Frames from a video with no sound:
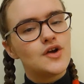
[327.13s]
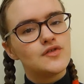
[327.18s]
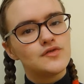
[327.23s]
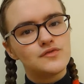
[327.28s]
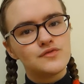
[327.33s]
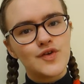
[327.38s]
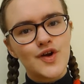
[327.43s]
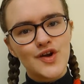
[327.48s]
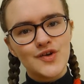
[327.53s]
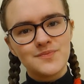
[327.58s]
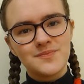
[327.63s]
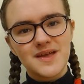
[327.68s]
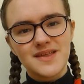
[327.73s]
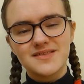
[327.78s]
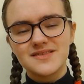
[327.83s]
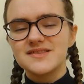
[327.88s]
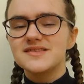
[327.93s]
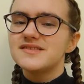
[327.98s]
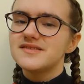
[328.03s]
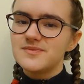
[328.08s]

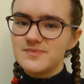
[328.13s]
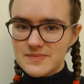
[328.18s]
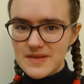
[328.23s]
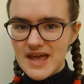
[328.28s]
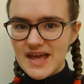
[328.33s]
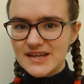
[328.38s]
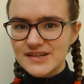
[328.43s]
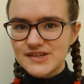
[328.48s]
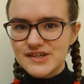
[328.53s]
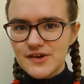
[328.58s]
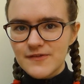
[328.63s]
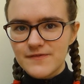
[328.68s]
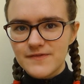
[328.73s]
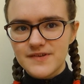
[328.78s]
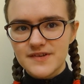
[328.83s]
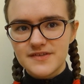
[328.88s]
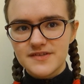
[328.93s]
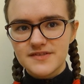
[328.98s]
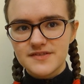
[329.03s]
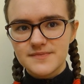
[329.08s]
romance, and
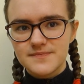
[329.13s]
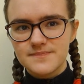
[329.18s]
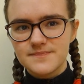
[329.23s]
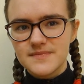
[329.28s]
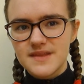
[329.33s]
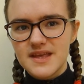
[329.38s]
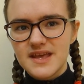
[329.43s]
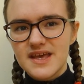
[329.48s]
others.